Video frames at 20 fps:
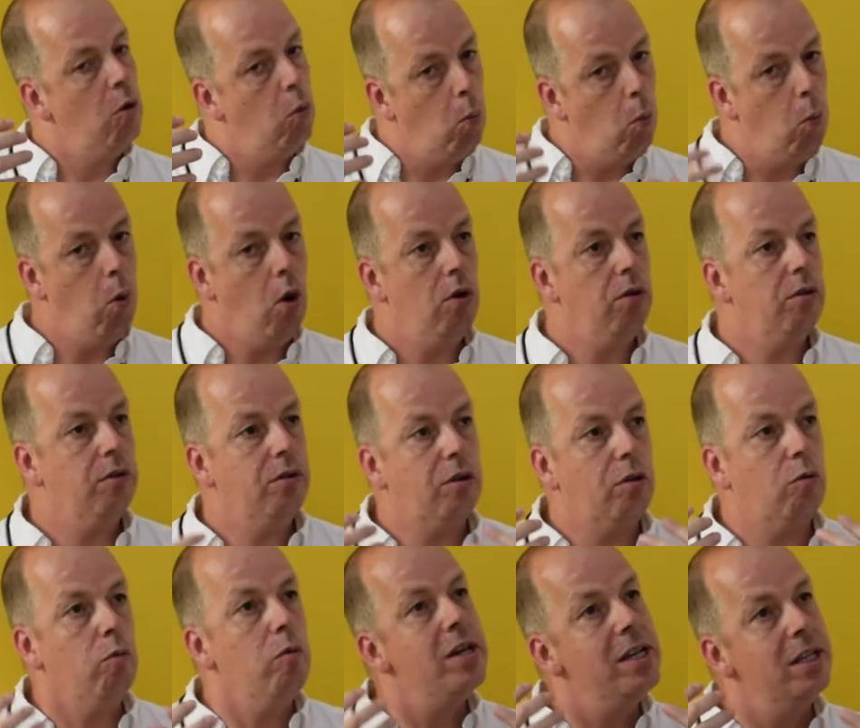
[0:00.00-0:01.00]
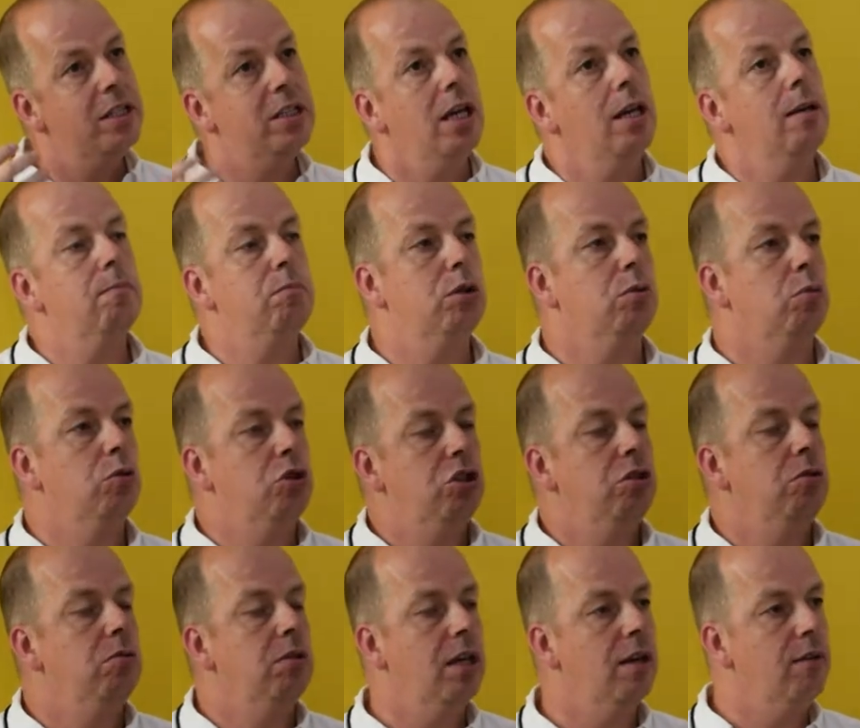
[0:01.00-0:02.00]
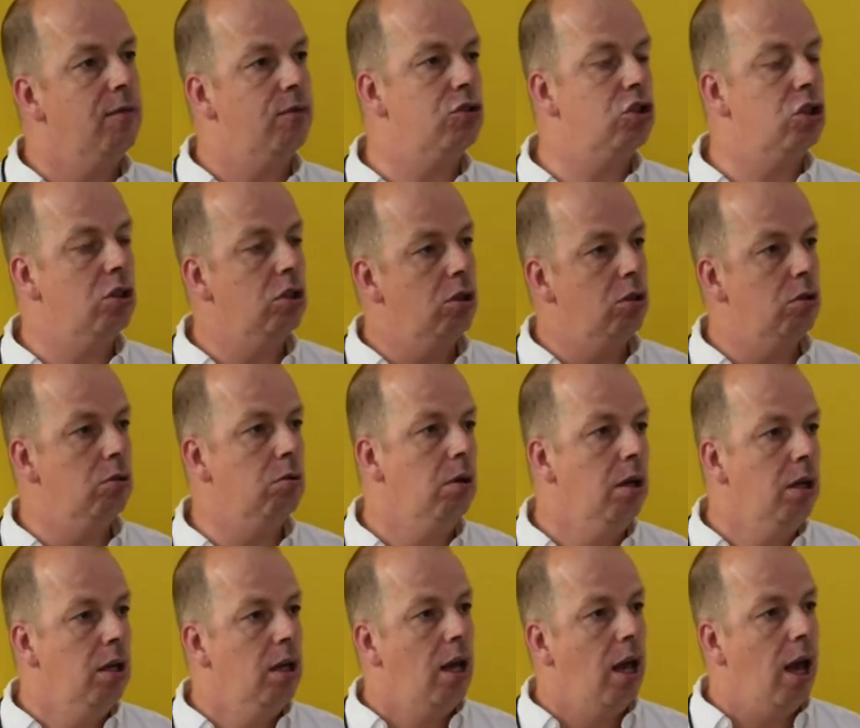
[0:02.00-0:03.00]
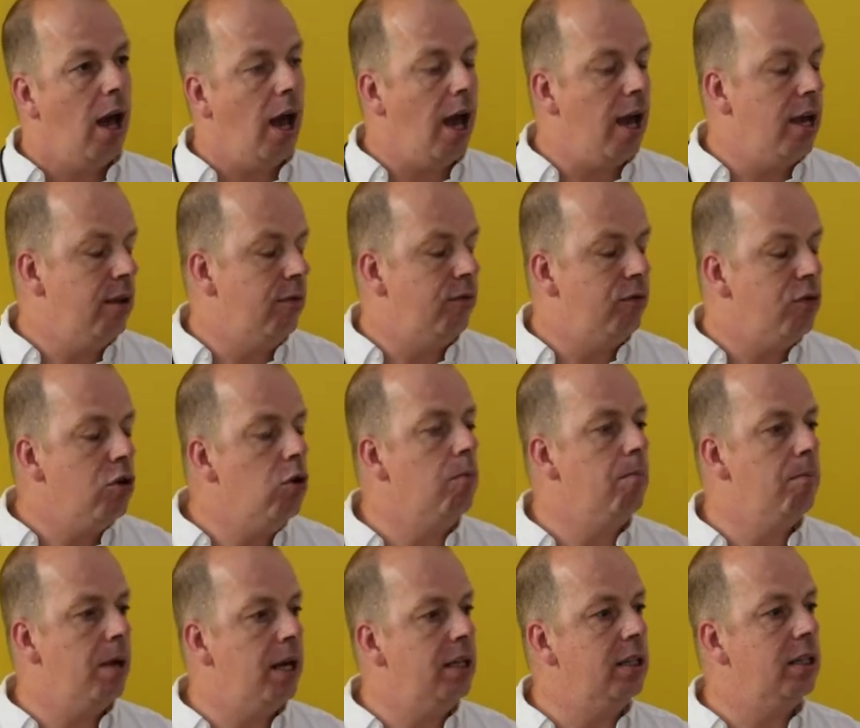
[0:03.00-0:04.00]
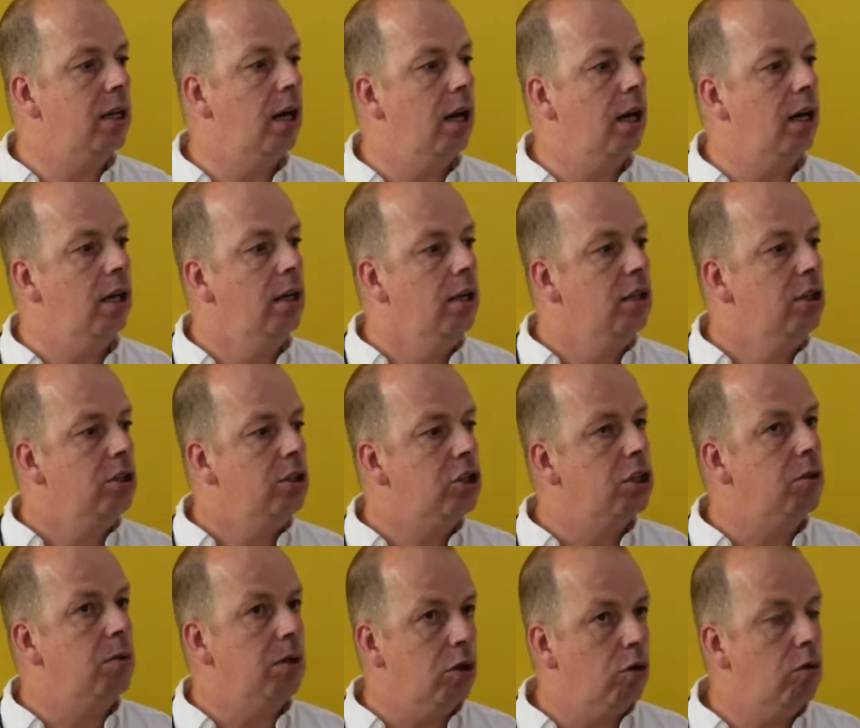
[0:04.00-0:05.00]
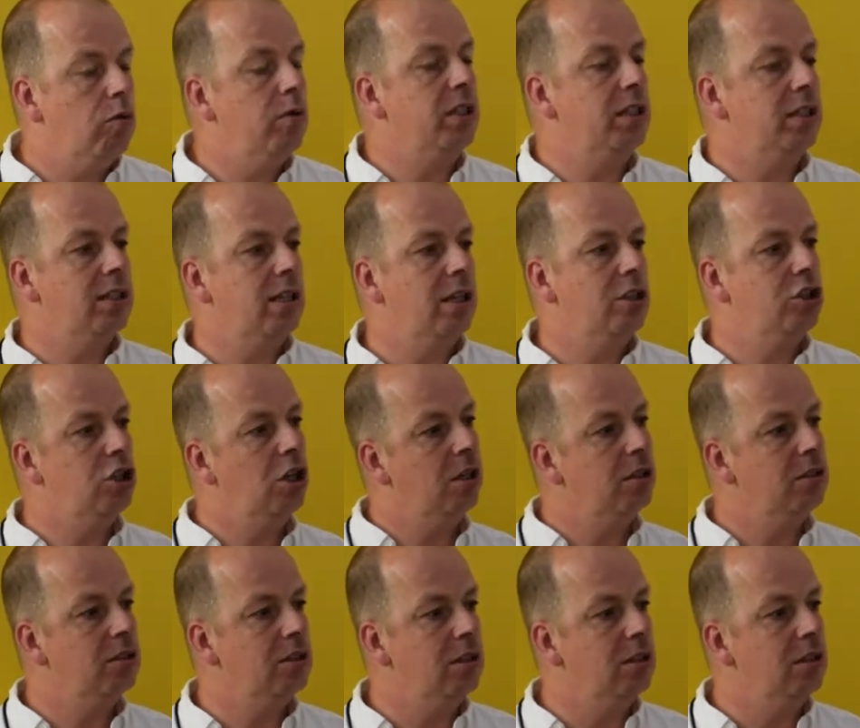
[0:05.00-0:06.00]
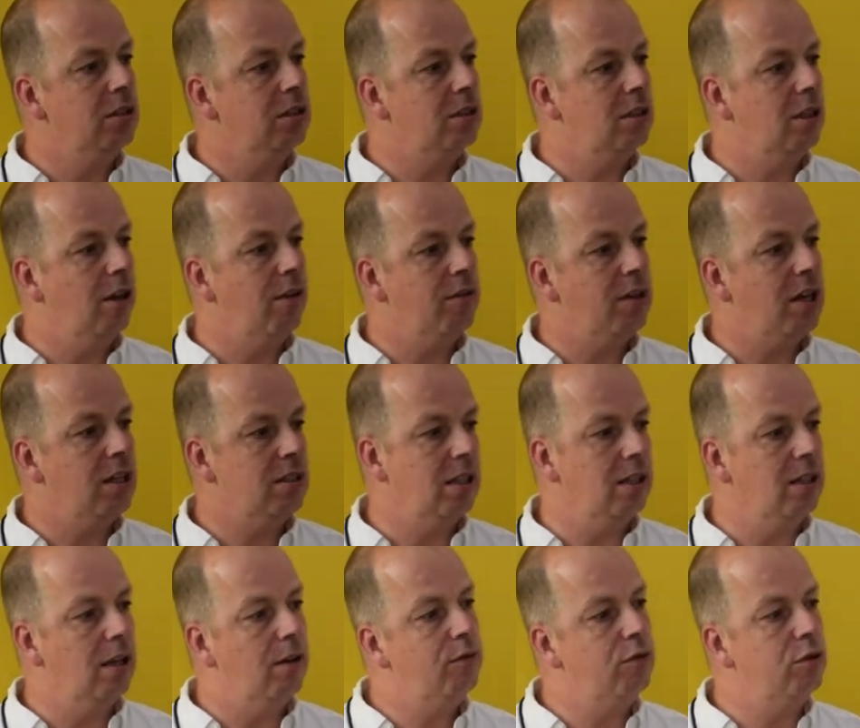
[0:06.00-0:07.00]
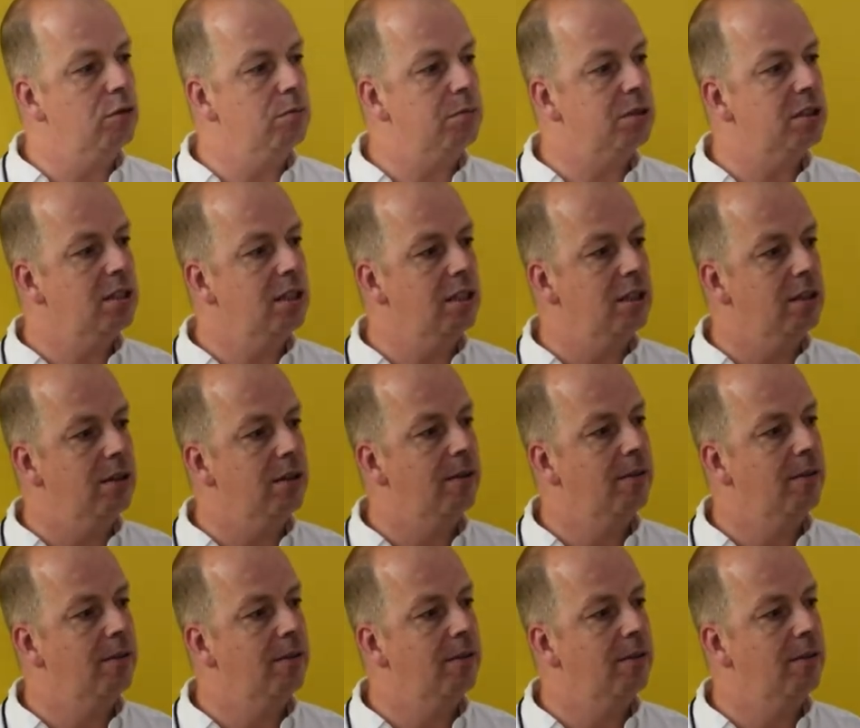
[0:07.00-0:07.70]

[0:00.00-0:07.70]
What three tips would you give to a filmmaker to increase their chances of getting their film seen?